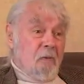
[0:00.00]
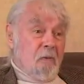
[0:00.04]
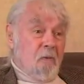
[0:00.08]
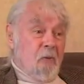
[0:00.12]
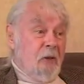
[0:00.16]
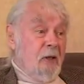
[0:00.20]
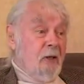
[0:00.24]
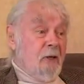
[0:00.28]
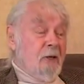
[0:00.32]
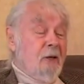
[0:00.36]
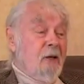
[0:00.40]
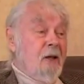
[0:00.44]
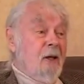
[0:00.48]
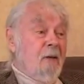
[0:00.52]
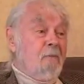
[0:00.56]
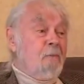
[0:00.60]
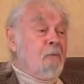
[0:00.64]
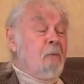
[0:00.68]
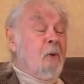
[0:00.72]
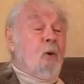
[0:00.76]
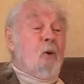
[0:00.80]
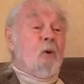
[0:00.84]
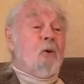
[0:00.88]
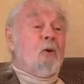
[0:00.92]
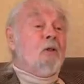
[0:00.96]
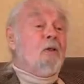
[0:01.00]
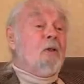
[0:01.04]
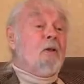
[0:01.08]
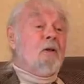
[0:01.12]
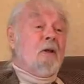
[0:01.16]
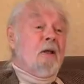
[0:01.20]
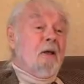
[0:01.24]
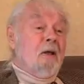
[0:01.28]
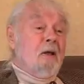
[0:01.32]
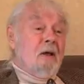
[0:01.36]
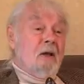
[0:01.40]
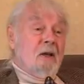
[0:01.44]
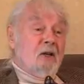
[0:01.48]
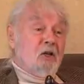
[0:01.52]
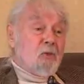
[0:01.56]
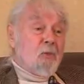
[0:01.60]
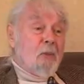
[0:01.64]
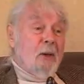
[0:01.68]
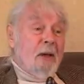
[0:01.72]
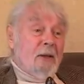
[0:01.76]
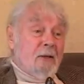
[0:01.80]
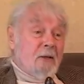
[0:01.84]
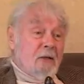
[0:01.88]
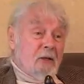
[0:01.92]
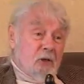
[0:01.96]
We ended up more than they
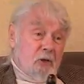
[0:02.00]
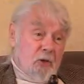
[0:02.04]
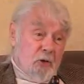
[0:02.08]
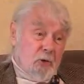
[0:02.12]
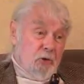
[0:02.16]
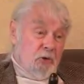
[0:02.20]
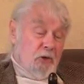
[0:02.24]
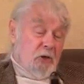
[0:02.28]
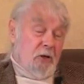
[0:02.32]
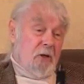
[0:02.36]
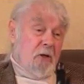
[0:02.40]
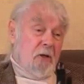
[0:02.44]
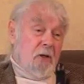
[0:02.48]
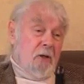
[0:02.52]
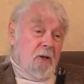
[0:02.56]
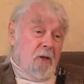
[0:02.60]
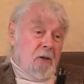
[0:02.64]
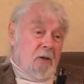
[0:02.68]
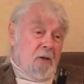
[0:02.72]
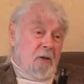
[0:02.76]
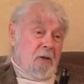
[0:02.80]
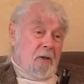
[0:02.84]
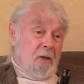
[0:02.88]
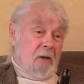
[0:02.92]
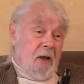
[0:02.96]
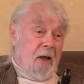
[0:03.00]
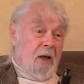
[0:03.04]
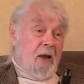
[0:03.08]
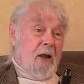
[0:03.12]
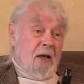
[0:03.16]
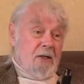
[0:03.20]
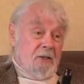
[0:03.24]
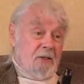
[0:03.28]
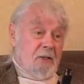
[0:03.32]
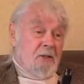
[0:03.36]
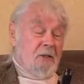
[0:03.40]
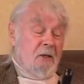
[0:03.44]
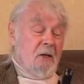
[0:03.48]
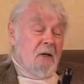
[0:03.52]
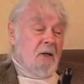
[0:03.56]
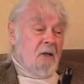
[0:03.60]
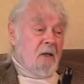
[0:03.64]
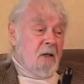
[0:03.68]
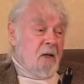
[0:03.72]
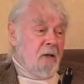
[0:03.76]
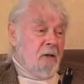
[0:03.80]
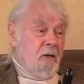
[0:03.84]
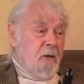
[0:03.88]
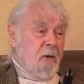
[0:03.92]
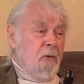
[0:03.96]
expected, you see. And as I say,
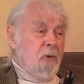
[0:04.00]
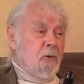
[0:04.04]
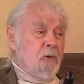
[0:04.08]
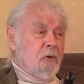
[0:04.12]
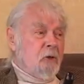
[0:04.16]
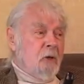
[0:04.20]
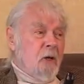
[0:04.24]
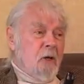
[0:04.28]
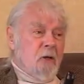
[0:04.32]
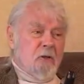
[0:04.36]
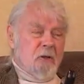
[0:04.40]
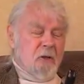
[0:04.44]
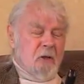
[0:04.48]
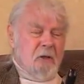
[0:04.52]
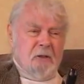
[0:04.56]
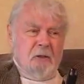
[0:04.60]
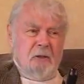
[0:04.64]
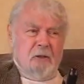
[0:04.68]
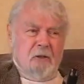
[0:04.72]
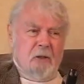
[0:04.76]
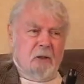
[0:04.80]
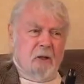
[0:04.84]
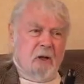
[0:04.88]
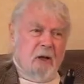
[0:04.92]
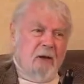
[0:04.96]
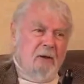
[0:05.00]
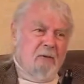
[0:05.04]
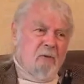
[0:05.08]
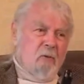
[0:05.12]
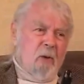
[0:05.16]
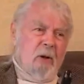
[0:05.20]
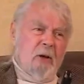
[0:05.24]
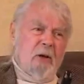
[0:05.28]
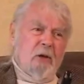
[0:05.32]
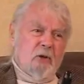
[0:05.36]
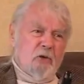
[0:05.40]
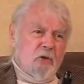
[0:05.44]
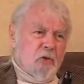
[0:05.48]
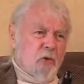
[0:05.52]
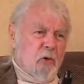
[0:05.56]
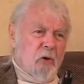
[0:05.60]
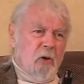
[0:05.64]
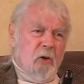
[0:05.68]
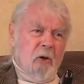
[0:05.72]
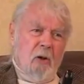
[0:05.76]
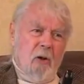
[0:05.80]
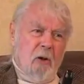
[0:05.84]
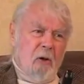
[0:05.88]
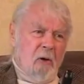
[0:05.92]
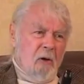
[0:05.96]
they used us as a slave race for
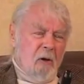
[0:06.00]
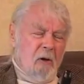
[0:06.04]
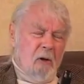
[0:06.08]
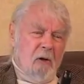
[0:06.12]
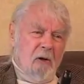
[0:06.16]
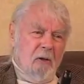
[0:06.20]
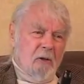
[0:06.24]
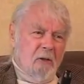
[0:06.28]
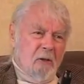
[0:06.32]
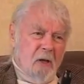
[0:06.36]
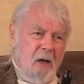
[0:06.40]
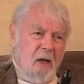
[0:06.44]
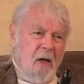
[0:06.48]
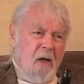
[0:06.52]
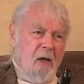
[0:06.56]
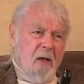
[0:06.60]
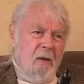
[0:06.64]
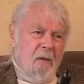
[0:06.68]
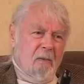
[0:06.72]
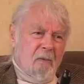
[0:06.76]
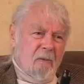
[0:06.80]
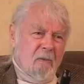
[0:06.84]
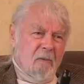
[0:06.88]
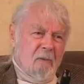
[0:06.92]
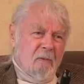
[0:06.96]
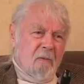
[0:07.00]
a long, long time.